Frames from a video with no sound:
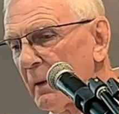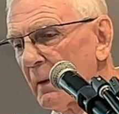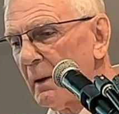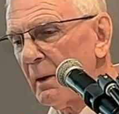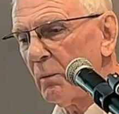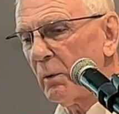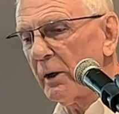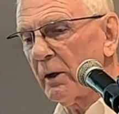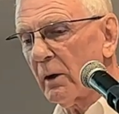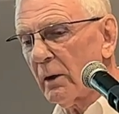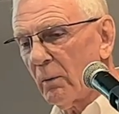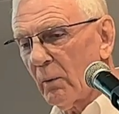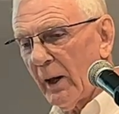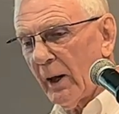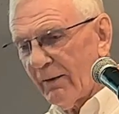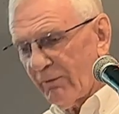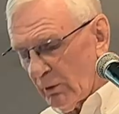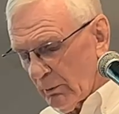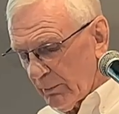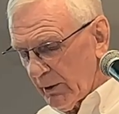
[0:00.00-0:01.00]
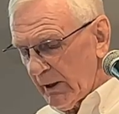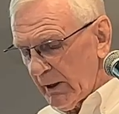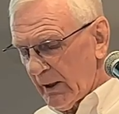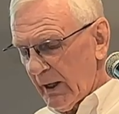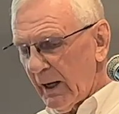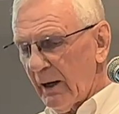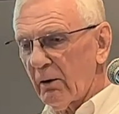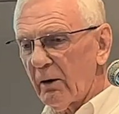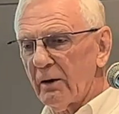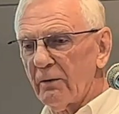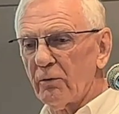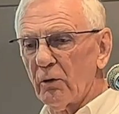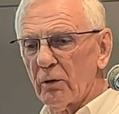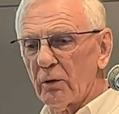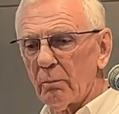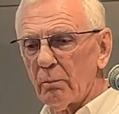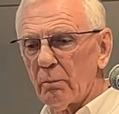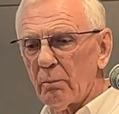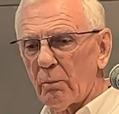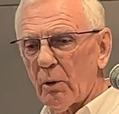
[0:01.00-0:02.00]
And we haven't been caring for
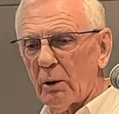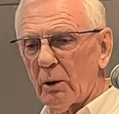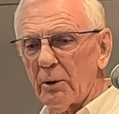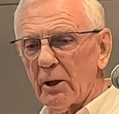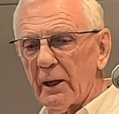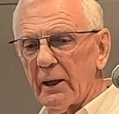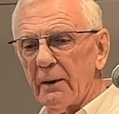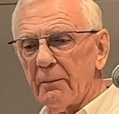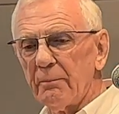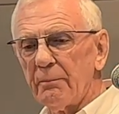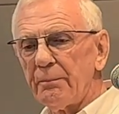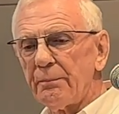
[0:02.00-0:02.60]
them properly.